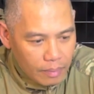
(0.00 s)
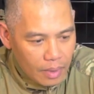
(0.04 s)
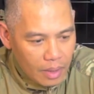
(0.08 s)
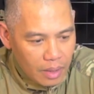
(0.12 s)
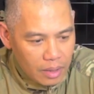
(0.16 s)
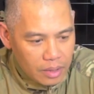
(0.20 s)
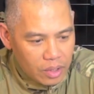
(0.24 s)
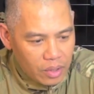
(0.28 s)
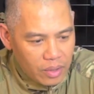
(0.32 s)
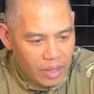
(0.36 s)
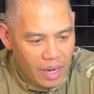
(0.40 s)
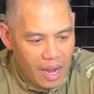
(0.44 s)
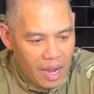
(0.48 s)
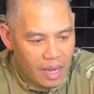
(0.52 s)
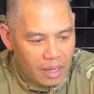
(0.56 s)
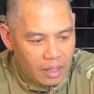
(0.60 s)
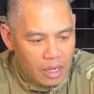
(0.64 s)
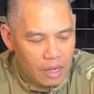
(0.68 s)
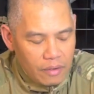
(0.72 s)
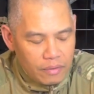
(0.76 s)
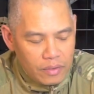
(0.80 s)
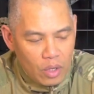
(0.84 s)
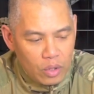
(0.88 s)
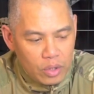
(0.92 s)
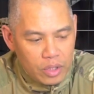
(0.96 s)
So yeah, I
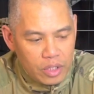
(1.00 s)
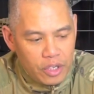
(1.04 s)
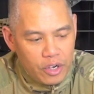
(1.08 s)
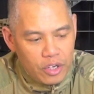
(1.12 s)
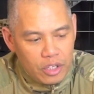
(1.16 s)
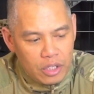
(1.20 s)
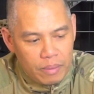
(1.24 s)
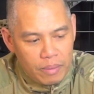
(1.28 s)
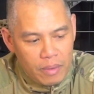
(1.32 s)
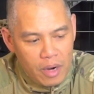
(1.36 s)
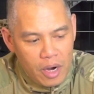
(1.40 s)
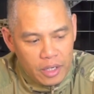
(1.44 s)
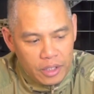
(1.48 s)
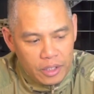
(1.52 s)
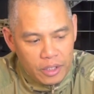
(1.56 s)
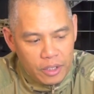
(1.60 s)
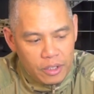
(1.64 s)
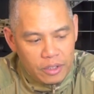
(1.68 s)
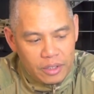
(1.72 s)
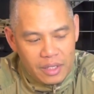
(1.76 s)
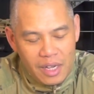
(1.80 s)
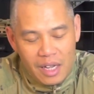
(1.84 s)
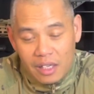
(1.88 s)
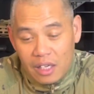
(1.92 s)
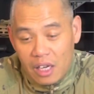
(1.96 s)
love those series of
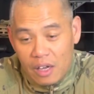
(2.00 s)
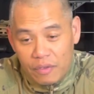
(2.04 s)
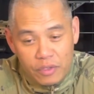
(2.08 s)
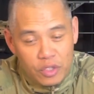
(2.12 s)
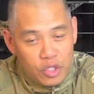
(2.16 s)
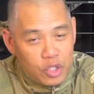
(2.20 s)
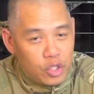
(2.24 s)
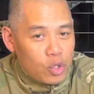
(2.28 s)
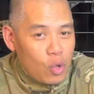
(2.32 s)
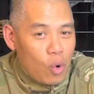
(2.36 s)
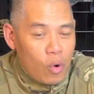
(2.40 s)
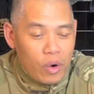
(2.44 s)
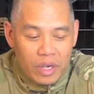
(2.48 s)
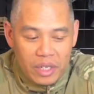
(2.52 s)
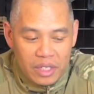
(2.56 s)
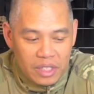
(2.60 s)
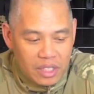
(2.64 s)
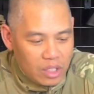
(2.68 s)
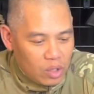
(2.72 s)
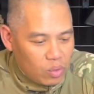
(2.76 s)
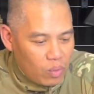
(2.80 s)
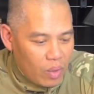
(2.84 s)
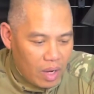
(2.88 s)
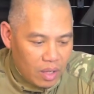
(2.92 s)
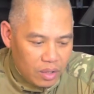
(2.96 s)
markers. I love the shorties
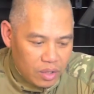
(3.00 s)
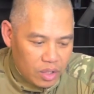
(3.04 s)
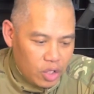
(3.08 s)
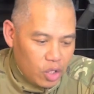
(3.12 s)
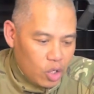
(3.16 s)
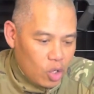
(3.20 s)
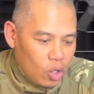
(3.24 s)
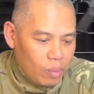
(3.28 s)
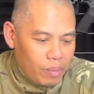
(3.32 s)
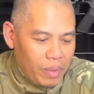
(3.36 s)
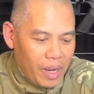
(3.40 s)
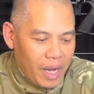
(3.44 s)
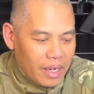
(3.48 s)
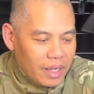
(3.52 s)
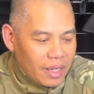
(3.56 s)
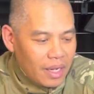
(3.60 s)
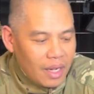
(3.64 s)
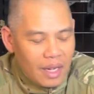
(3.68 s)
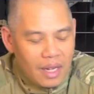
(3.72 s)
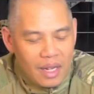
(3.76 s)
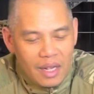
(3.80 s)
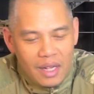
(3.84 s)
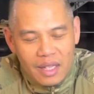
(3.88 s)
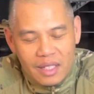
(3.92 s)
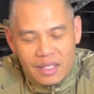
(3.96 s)
as well too, but
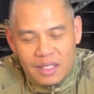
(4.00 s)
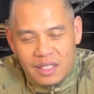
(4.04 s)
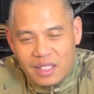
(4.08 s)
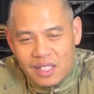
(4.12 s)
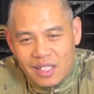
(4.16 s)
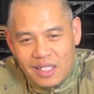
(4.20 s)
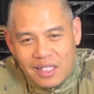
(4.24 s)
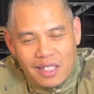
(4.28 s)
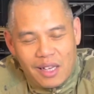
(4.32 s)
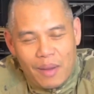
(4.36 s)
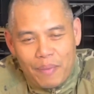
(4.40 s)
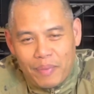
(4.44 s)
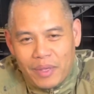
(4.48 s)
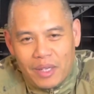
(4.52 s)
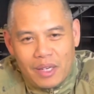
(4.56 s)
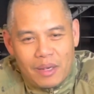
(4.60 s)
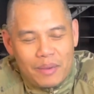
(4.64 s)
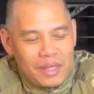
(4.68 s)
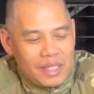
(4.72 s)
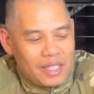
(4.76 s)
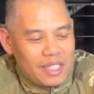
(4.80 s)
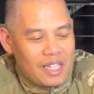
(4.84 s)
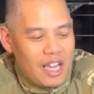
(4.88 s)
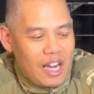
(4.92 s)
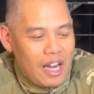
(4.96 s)
it's just something to be
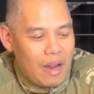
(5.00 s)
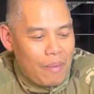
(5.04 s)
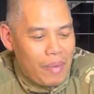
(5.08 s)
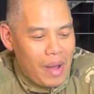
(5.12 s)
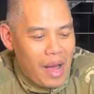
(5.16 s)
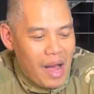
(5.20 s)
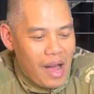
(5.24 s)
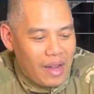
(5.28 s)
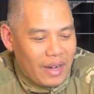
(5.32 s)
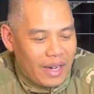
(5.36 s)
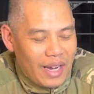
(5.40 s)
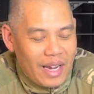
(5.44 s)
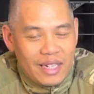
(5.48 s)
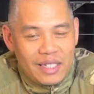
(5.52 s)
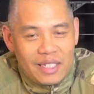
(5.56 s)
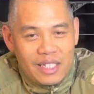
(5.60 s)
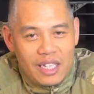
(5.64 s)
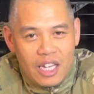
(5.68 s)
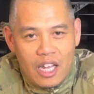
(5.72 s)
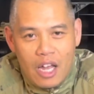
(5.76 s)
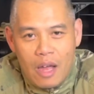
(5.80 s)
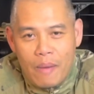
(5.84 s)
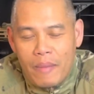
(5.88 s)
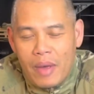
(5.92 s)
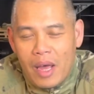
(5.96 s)
said about a
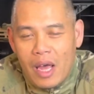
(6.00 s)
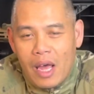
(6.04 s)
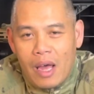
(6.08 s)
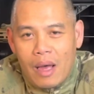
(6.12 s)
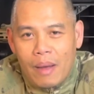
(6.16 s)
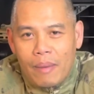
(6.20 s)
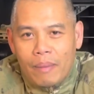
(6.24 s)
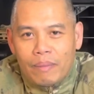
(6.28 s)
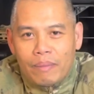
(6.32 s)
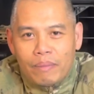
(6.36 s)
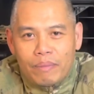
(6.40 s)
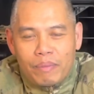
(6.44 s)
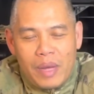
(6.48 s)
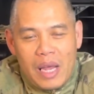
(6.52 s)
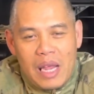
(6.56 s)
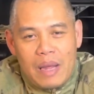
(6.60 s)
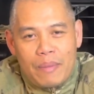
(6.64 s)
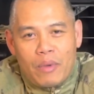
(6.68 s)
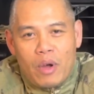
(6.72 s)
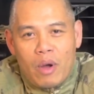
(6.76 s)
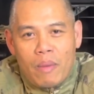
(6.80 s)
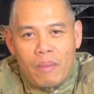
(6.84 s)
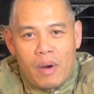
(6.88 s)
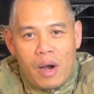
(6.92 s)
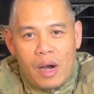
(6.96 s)
DMM
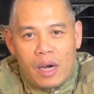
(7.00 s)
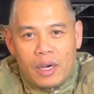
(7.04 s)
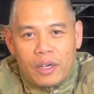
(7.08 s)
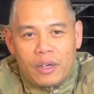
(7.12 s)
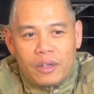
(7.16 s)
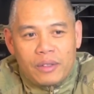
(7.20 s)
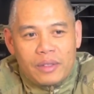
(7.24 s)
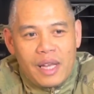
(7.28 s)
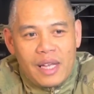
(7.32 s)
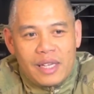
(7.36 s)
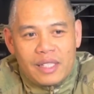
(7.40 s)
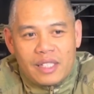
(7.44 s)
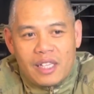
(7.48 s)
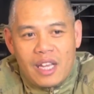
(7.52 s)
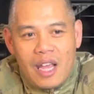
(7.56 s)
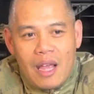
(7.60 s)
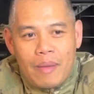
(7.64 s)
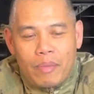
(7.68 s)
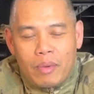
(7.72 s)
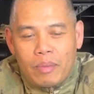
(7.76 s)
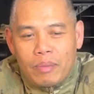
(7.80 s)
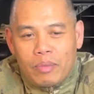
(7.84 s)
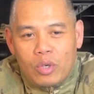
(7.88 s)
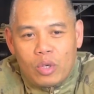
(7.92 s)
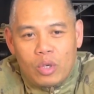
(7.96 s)
paintball marker that's
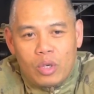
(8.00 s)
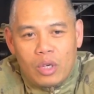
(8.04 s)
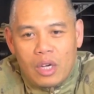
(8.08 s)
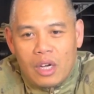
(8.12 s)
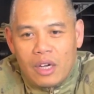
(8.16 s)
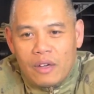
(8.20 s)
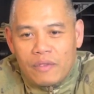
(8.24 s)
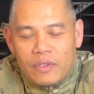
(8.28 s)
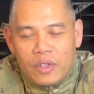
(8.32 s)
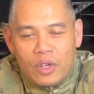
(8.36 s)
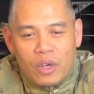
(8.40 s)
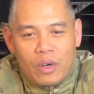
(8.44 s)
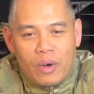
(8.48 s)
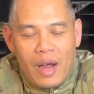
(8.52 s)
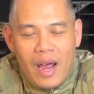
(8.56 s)
capable of,